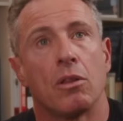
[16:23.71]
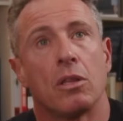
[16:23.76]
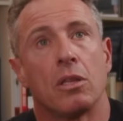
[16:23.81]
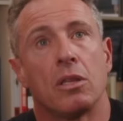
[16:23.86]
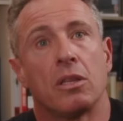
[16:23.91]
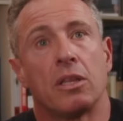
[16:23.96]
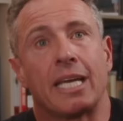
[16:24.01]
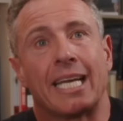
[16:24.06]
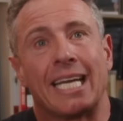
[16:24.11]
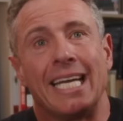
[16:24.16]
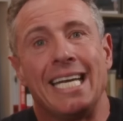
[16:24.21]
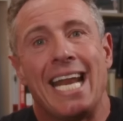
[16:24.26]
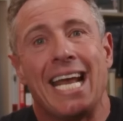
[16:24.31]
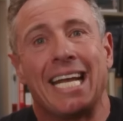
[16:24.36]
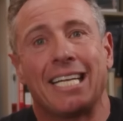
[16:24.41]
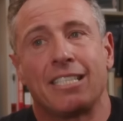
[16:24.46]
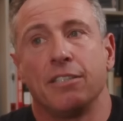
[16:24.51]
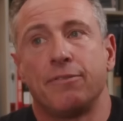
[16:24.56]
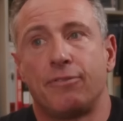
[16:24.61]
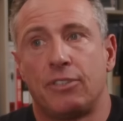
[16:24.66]
the
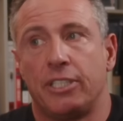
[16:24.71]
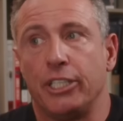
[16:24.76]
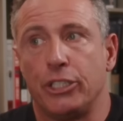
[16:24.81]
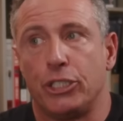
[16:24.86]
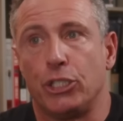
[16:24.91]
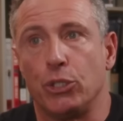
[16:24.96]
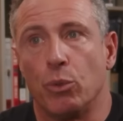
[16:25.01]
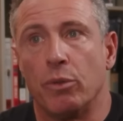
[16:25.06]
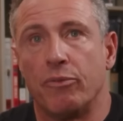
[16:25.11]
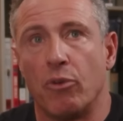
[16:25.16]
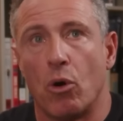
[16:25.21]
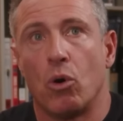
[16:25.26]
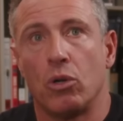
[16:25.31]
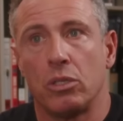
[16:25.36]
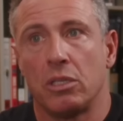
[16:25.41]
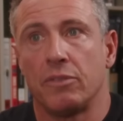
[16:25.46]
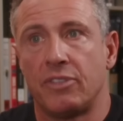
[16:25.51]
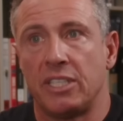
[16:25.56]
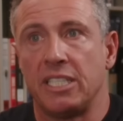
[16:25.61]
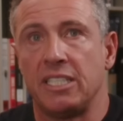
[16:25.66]
connective tissue of
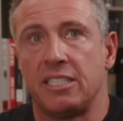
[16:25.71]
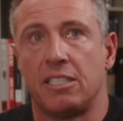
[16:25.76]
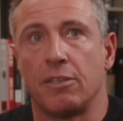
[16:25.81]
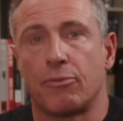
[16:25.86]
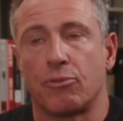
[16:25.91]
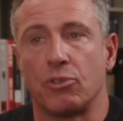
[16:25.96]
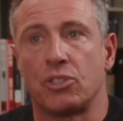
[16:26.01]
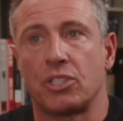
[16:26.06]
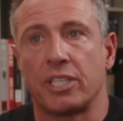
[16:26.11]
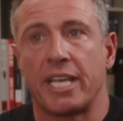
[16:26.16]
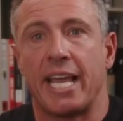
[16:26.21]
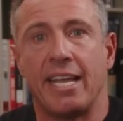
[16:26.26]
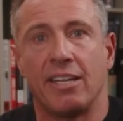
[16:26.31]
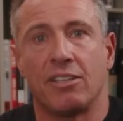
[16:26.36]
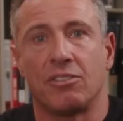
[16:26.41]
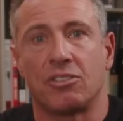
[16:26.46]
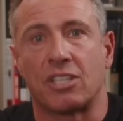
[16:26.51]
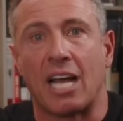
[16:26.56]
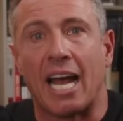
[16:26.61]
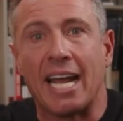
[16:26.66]
all of these different
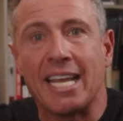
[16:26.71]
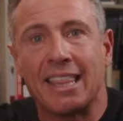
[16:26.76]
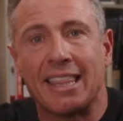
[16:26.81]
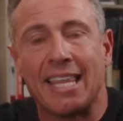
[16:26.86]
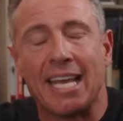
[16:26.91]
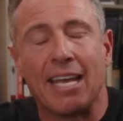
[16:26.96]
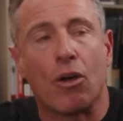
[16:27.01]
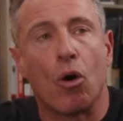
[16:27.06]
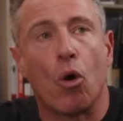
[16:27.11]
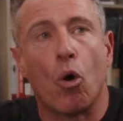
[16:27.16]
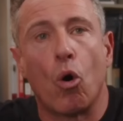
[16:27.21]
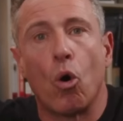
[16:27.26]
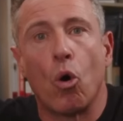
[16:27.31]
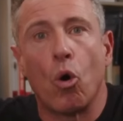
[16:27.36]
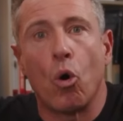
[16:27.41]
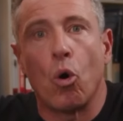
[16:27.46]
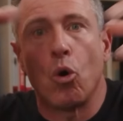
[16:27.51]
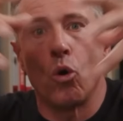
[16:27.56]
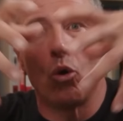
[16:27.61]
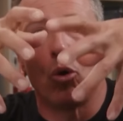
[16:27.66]
scandals, I think,
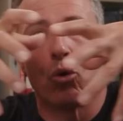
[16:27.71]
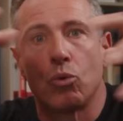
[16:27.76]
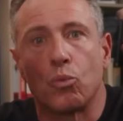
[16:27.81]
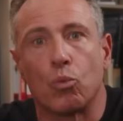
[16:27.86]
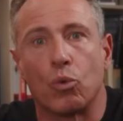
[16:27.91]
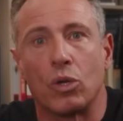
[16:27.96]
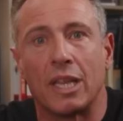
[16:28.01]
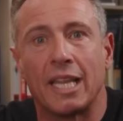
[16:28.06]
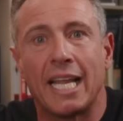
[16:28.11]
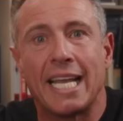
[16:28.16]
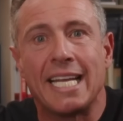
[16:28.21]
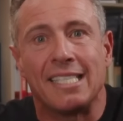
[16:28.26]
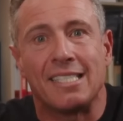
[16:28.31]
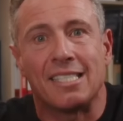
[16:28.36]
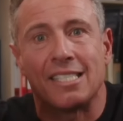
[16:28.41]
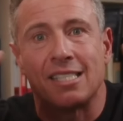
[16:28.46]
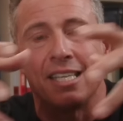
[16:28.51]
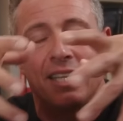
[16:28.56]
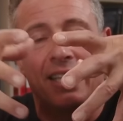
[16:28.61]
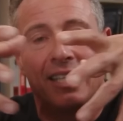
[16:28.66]
all
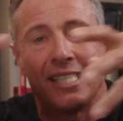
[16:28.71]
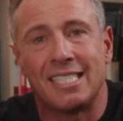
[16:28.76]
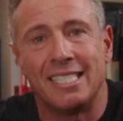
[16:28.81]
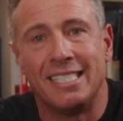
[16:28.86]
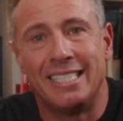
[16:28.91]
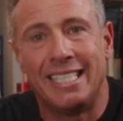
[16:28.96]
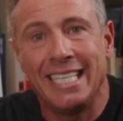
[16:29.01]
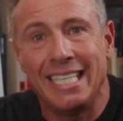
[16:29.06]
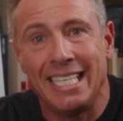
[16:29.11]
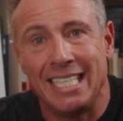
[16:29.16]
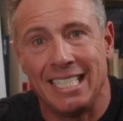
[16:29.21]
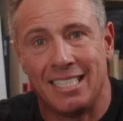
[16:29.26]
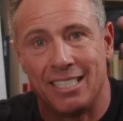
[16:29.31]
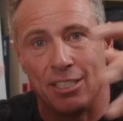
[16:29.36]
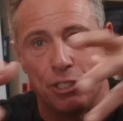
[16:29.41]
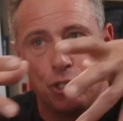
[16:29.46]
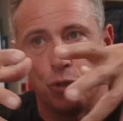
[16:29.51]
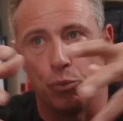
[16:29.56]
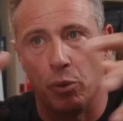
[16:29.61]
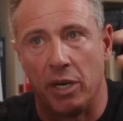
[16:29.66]
relates to this Diddy
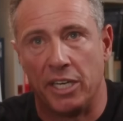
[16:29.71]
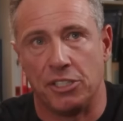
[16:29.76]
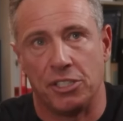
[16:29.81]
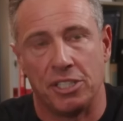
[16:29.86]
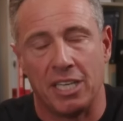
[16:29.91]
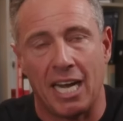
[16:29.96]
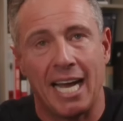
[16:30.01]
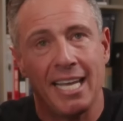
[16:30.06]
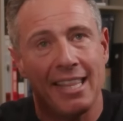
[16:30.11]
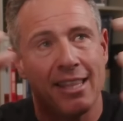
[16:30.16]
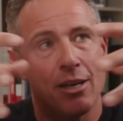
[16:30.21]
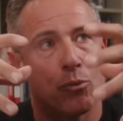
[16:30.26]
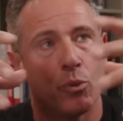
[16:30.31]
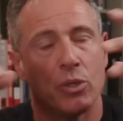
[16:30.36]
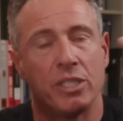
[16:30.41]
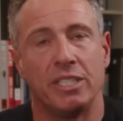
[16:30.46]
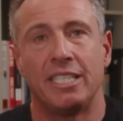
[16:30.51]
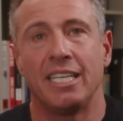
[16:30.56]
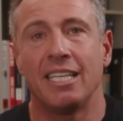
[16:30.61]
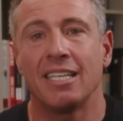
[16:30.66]
situation. I think we're
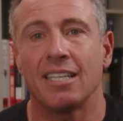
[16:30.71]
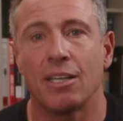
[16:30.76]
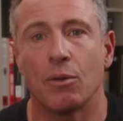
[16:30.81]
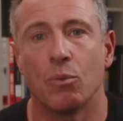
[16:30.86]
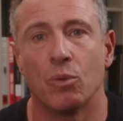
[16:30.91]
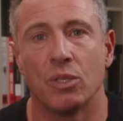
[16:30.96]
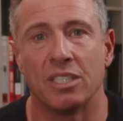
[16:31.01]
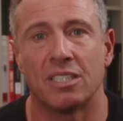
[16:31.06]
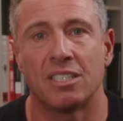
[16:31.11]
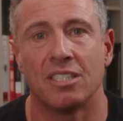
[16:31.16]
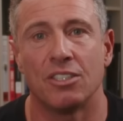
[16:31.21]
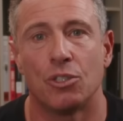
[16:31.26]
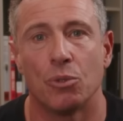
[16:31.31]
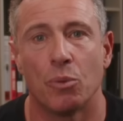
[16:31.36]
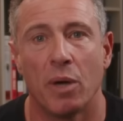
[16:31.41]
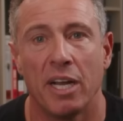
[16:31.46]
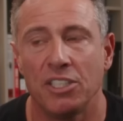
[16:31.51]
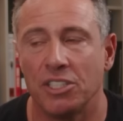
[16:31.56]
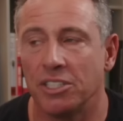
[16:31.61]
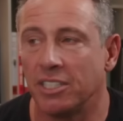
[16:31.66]
dealing with a
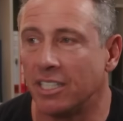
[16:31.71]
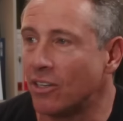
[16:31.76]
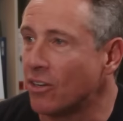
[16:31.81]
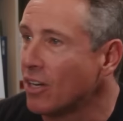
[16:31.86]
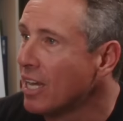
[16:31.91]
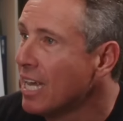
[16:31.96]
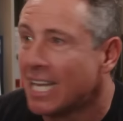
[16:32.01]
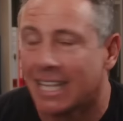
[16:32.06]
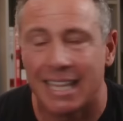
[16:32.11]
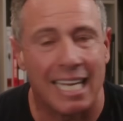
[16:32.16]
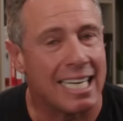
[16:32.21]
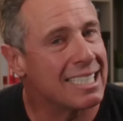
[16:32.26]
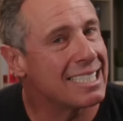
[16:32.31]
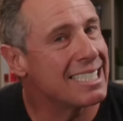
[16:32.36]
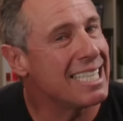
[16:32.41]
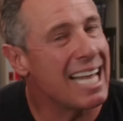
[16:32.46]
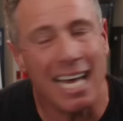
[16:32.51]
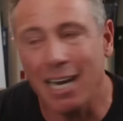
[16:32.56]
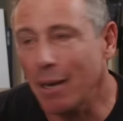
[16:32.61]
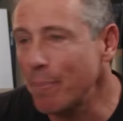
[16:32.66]
situation here that is
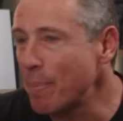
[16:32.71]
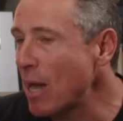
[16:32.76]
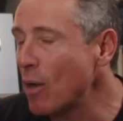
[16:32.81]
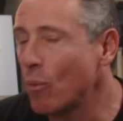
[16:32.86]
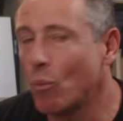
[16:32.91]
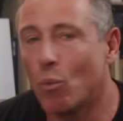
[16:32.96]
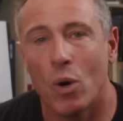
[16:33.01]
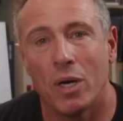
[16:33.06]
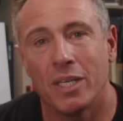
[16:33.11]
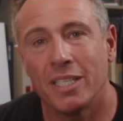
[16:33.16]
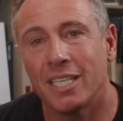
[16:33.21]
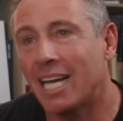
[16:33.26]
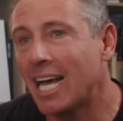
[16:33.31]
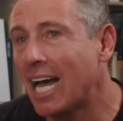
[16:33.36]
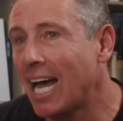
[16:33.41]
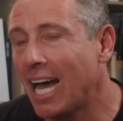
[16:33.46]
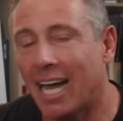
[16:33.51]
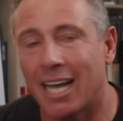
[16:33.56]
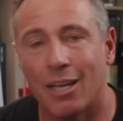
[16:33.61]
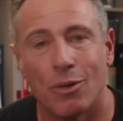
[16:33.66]
not about one
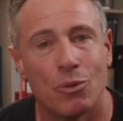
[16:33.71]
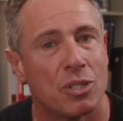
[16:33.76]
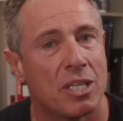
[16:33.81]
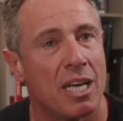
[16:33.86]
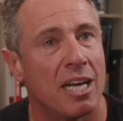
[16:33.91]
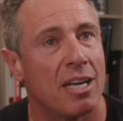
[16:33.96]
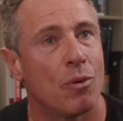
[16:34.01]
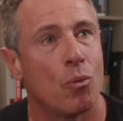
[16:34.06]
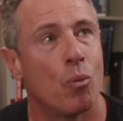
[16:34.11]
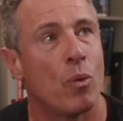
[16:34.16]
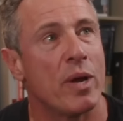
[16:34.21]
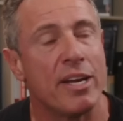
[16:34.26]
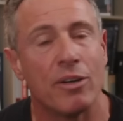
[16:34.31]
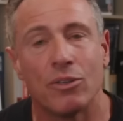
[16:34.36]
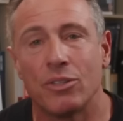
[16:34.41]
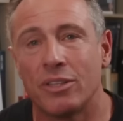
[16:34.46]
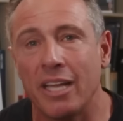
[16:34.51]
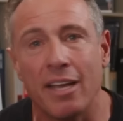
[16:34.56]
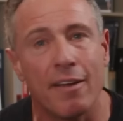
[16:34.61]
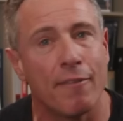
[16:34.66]
guy who's got a
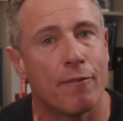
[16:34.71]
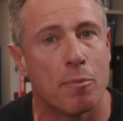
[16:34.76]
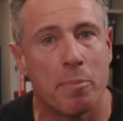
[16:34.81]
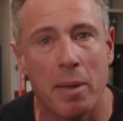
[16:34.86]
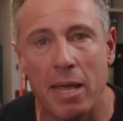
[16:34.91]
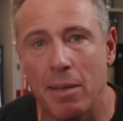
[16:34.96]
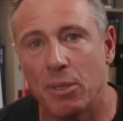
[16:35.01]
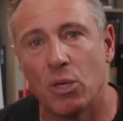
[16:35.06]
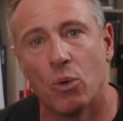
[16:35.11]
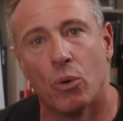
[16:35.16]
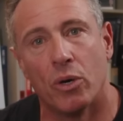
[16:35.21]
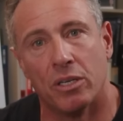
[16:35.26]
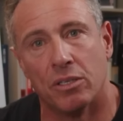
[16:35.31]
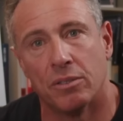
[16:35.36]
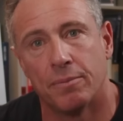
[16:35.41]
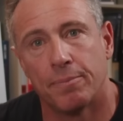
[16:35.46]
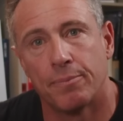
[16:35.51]
weird thing for baby oil.